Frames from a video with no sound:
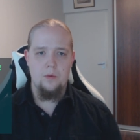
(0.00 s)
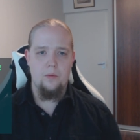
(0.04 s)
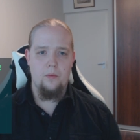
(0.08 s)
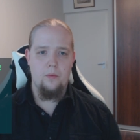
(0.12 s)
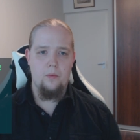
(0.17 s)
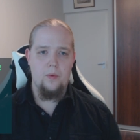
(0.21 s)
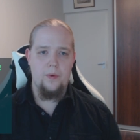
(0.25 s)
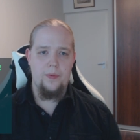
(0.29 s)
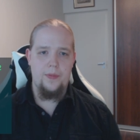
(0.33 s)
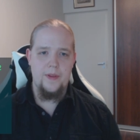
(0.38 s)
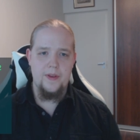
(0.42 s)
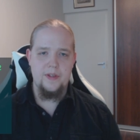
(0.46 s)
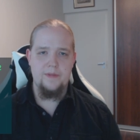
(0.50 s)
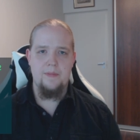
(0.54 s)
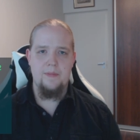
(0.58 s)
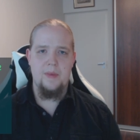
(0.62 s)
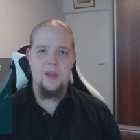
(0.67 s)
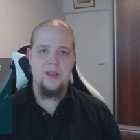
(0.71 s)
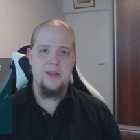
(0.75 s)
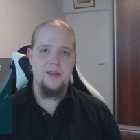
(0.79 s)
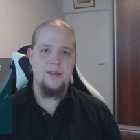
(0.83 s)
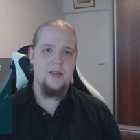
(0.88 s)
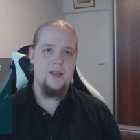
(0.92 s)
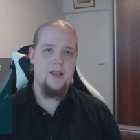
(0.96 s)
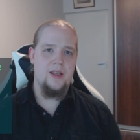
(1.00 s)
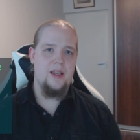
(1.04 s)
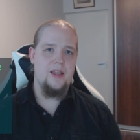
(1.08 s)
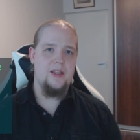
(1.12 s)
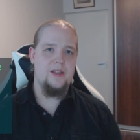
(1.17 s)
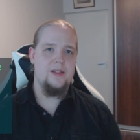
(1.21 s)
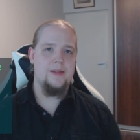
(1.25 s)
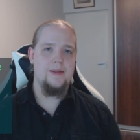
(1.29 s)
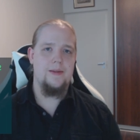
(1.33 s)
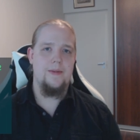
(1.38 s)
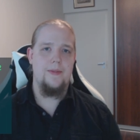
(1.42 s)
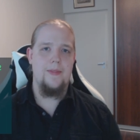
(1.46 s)
What this means
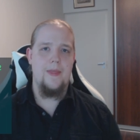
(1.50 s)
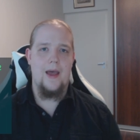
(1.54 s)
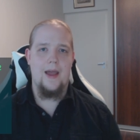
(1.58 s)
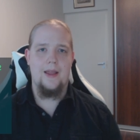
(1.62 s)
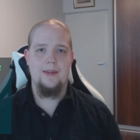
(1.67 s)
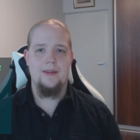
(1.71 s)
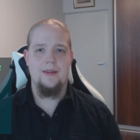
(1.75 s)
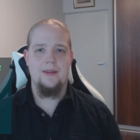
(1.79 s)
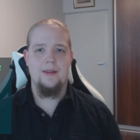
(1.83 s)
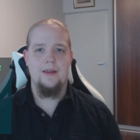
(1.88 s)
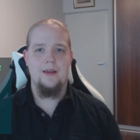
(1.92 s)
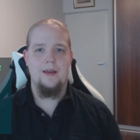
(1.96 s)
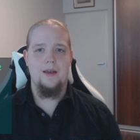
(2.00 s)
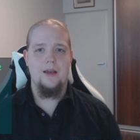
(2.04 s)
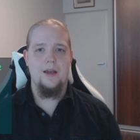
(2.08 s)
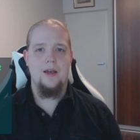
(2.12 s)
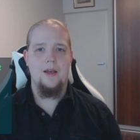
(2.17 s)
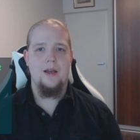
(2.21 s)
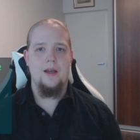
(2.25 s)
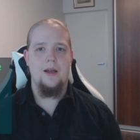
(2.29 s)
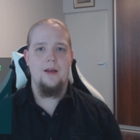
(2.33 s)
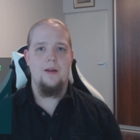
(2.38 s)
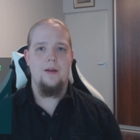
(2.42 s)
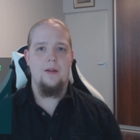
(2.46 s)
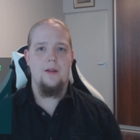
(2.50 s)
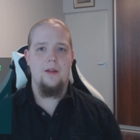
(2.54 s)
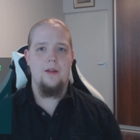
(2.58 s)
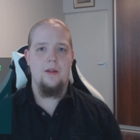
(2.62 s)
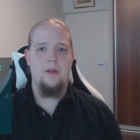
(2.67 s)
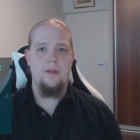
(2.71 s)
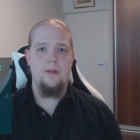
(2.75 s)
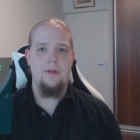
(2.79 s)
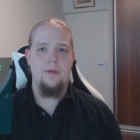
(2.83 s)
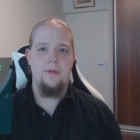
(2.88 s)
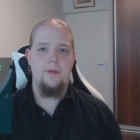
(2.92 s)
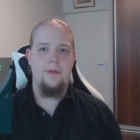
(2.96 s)
is that
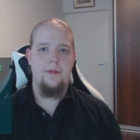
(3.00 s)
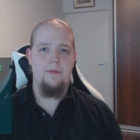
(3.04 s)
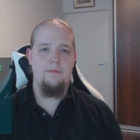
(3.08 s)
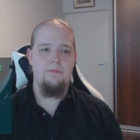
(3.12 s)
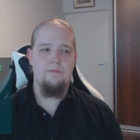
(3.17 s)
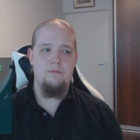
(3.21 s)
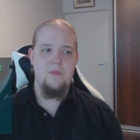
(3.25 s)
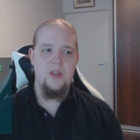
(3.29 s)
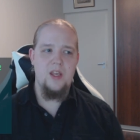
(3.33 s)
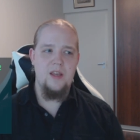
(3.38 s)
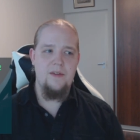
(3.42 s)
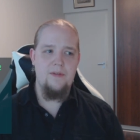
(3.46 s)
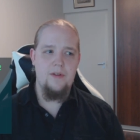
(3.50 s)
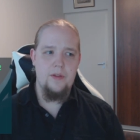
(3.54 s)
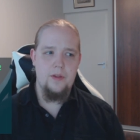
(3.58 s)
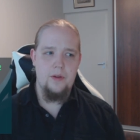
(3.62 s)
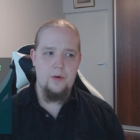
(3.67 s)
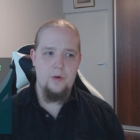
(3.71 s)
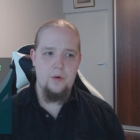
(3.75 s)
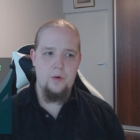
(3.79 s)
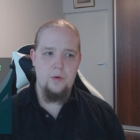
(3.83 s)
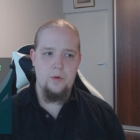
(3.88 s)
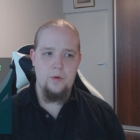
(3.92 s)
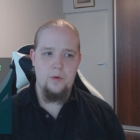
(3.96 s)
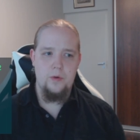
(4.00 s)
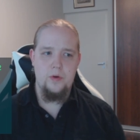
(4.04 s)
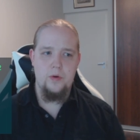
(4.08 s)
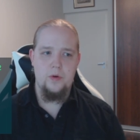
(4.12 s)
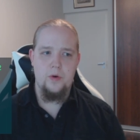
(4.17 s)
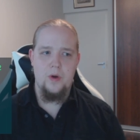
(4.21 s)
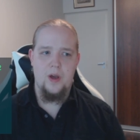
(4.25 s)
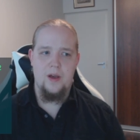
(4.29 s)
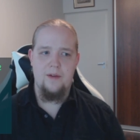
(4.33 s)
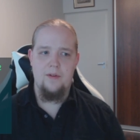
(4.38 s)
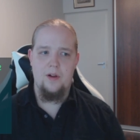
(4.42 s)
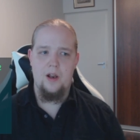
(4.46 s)
even though
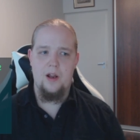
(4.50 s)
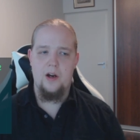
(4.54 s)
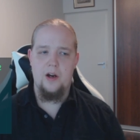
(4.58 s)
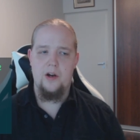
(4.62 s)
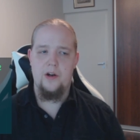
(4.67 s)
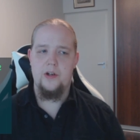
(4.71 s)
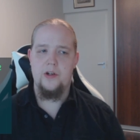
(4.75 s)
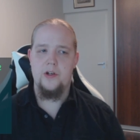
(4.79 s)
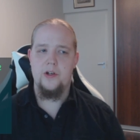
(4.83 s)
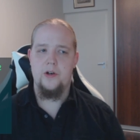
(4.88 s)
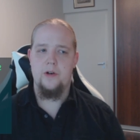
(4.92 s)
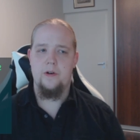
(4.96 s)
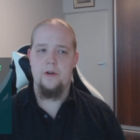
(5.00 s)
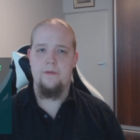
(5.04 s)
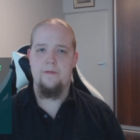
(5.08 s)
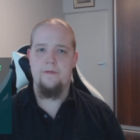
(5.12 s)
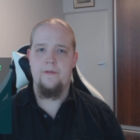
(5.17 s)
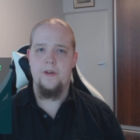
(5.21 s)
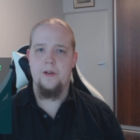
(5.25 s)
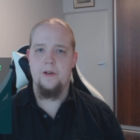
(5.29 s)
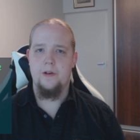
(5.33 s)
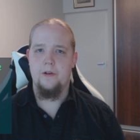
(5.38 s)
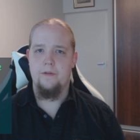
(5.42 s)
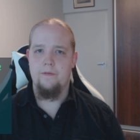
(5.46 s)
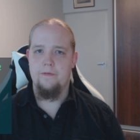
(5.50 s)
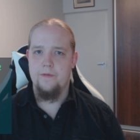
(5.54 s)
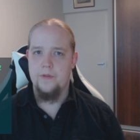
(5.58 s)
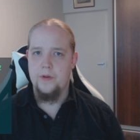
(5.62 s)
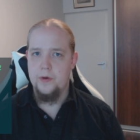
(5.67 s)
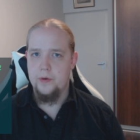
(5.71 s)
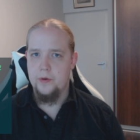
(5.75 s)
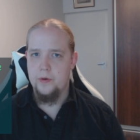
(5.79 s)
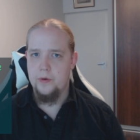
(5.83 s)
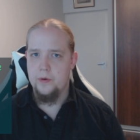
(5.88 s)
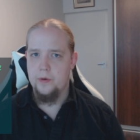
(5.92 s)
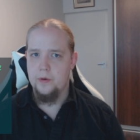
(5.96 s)
you have a larger field of
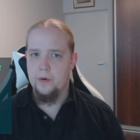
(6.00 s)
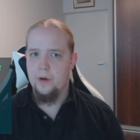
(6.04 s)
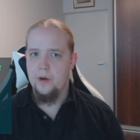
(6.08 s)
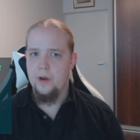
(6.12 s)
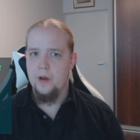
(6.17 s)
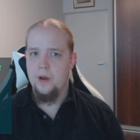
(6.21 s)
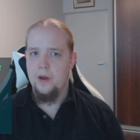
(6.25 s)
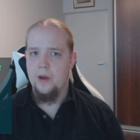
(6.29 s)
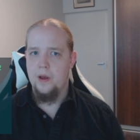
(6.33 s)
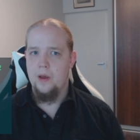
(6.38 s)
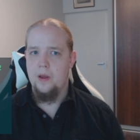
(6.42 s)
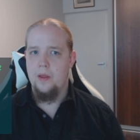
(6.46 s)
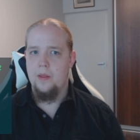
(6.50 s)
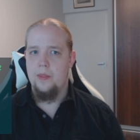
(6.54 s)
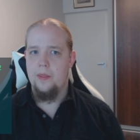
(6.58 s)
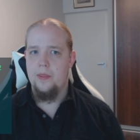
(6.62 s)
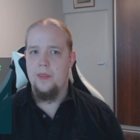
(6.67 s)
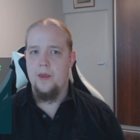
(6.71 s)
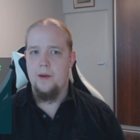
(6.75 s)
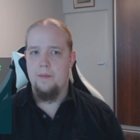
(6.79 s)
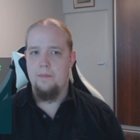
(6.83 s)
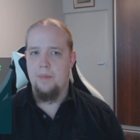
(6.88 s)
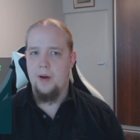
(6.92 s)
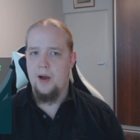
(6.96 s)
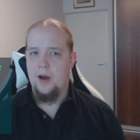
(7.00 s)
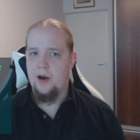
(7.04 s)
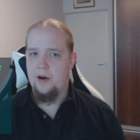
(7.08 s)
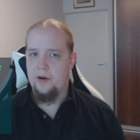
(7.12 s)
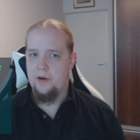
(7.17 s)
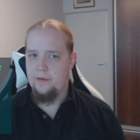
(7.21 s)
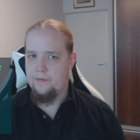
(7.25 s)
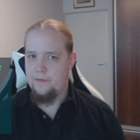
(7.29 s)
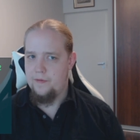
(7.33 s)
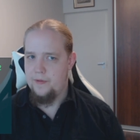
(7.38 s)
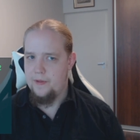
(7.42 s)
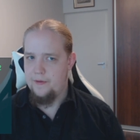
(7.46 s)
view, the part
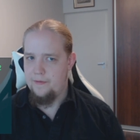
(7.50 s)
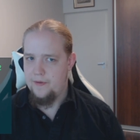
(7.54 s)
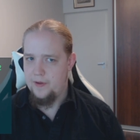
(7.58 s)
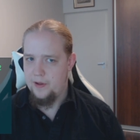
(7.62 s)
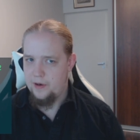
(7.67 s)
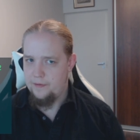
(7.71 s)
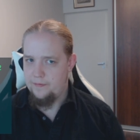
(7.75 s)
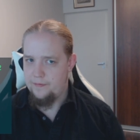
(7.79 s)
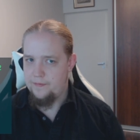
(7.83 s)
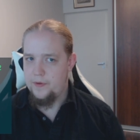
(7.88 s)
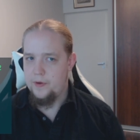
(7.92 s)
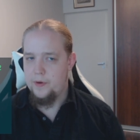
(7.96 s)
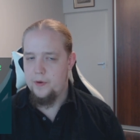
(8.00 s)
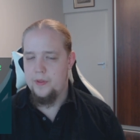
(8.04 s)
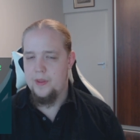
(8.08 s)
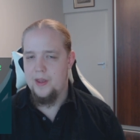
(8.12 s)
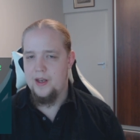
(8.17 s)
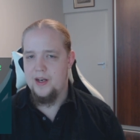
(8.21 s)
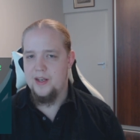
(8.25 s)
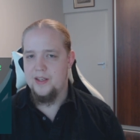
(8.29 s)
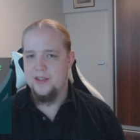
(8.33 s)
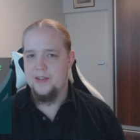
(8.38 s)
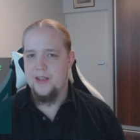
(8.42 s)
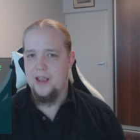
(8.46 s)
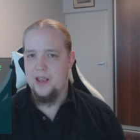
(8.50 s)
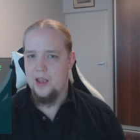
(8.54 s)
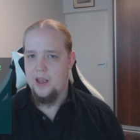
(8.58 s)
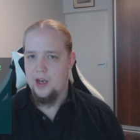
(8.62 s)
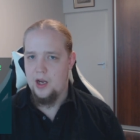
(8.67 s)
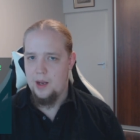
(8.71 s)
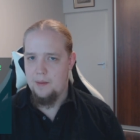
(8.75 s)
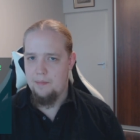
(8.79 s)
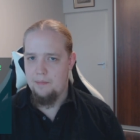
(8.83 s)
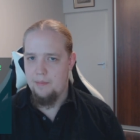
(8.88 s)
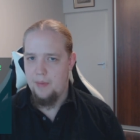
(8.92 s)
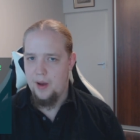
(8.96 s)
of the field of view that is taken
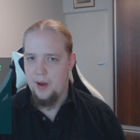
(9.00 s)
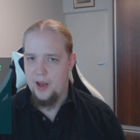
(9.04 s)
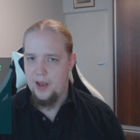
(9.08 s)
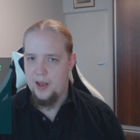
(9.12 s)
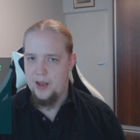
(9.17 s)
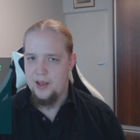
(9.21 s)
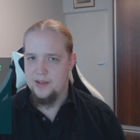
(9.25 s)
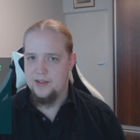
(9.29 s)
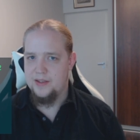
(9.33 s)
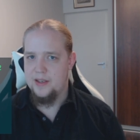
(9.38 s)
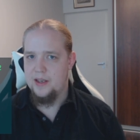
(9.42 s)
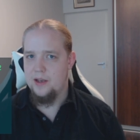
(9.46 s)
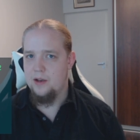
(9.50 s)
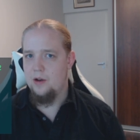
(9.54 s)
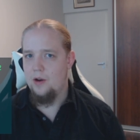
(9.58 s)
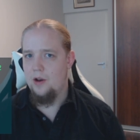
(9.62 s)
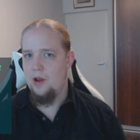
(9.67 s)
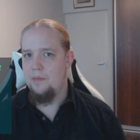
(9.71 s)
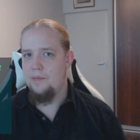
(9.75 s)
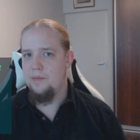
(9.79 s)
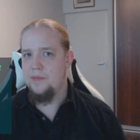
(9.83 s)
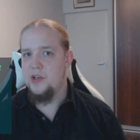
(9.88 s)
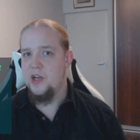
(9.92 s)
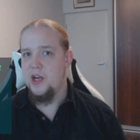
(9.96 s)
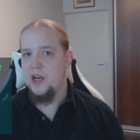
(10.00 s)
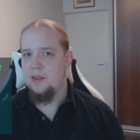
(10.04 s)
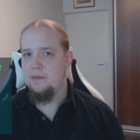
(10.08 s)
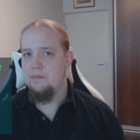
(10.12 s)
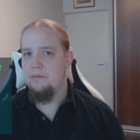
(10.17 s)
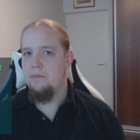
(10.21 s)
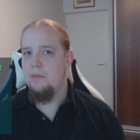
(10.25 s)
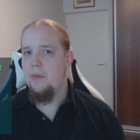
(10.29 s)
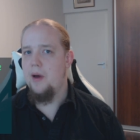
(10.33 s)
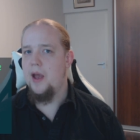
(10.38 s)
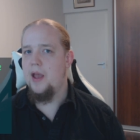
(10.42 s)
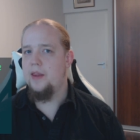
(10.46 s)
up by a single object
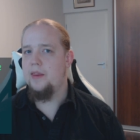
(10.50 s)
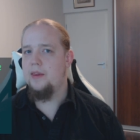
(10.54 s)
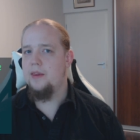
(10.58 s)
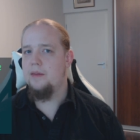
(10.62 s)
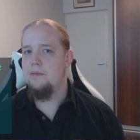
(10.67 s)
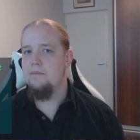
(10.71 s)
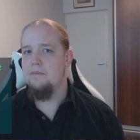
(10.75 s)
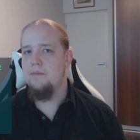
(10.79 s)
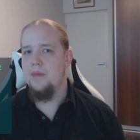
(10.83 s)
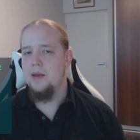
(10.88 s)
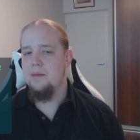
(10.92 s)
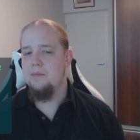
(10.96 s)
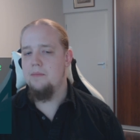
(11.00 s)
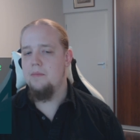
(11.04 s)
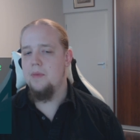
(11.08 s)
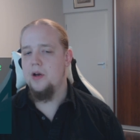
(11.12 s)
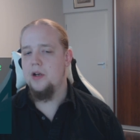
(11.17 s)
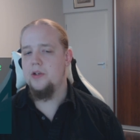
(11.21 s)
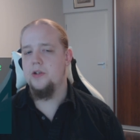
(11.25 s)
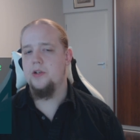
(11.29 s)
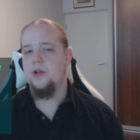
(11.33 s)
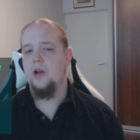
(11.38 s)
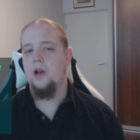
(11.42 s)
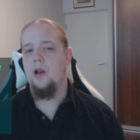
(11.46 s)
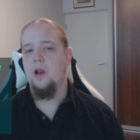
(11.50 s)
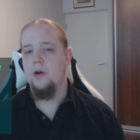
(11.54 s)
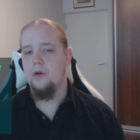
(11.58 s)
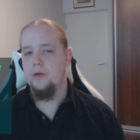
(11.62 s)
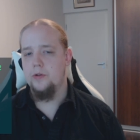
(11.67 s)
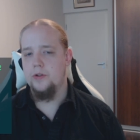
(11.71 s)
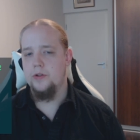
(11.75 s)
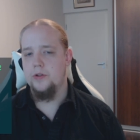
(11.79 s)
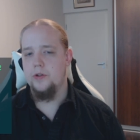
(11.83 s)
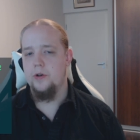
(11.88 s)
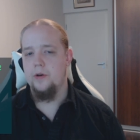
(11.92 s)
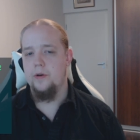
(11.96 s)
might be much
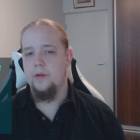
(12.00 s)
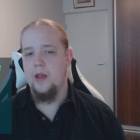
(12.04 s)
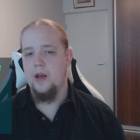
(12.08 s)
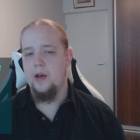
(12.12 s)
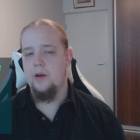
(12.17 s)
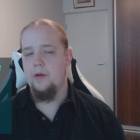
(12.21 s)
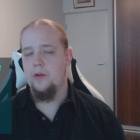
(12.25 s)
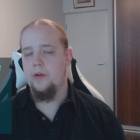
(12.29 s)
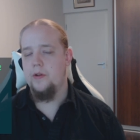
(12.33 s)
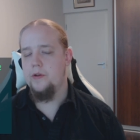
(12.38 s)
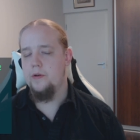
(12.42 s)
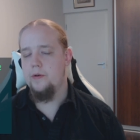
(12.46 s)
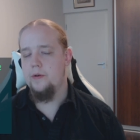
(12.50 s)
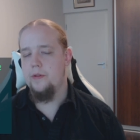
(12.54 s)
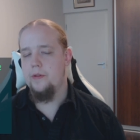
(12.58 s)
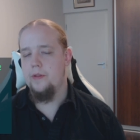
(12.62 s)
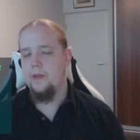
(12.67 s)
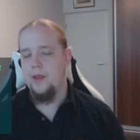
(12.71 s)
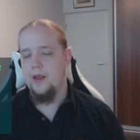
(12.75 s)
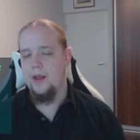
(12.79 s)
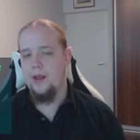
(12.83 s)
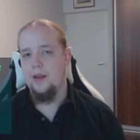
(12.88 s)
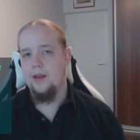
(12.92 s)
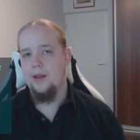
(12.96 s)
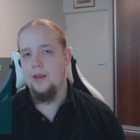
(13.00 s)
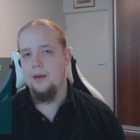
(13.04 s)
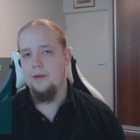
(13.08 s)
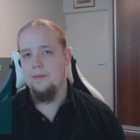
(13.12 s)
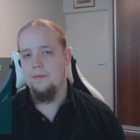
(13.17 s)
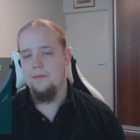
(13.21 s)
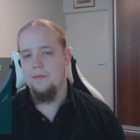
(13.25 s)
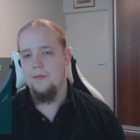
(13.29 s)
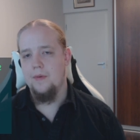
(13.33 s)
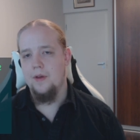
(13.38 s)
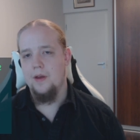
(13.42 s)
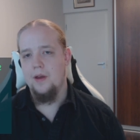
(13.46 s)
closer than you'd think.
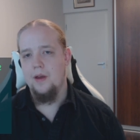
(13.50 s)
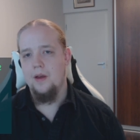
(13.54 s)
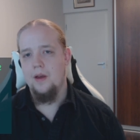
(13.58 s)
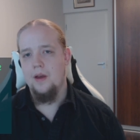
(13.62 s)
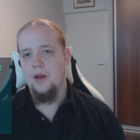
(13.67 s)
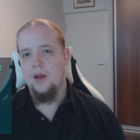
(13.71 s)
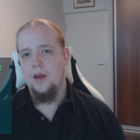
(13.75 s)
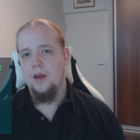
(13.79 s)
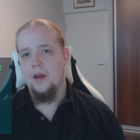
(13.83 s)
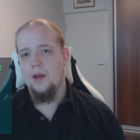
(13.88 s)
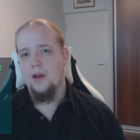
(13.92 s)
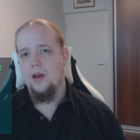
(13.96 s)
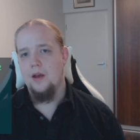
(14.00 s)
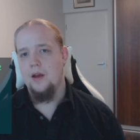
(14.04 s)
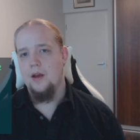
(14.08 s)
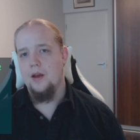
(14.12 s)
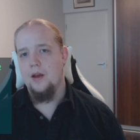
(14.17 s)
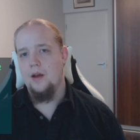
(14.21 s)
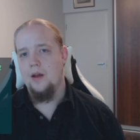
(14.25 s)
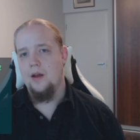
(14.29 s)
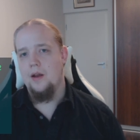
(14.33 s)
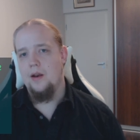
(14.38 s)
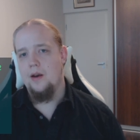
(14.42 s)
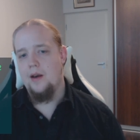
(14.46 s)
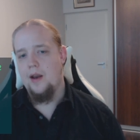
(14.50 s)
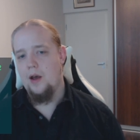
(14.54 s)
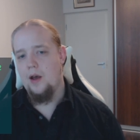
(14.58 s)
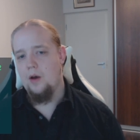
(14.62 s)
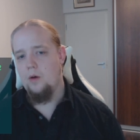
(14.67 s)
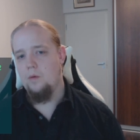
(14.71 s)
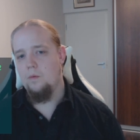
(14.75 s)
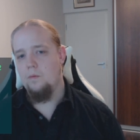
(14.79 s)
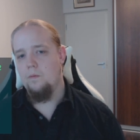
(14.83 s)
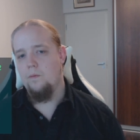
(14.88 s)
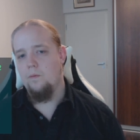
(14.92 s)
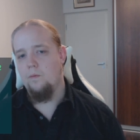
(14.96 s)

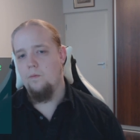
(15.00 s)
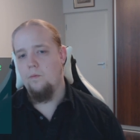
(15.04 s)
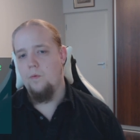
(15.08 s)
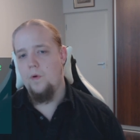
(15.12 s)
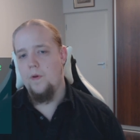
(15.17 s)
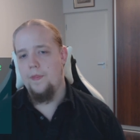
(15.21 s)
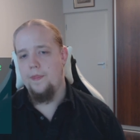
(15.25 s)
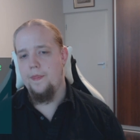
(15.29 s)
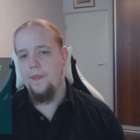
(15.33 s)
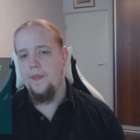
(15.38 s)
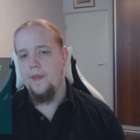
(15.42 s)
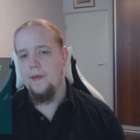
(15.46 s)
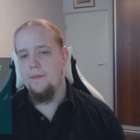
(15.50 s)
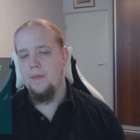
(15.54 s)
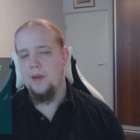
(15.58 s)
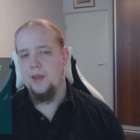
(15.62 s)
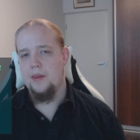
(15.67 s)
Now, with the